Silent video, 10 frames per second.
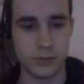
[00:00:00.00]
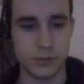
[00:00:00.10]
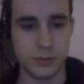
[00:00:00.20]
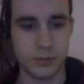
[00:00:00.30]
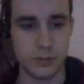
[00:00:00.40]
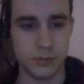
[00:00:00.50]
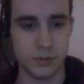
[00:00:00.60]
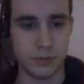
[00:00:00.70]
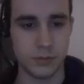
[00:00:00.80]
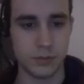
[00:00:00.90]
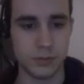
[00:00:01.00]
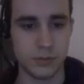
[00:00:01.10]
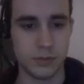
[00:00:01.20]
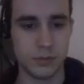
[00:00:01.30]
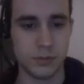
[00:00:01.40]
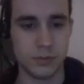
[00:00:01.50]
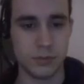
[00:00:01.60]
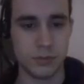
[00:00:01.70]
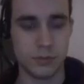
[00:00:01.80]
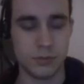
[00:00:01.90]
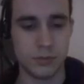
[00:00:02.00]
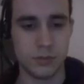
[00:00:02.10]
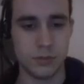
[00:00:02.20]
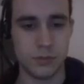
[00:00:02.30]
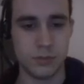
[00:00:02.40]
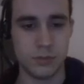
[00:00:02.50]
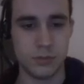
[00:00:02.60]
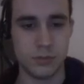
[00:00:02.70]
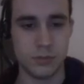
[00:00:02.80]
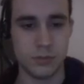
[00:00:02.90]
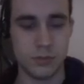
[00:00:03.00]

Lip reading: Nothing is said.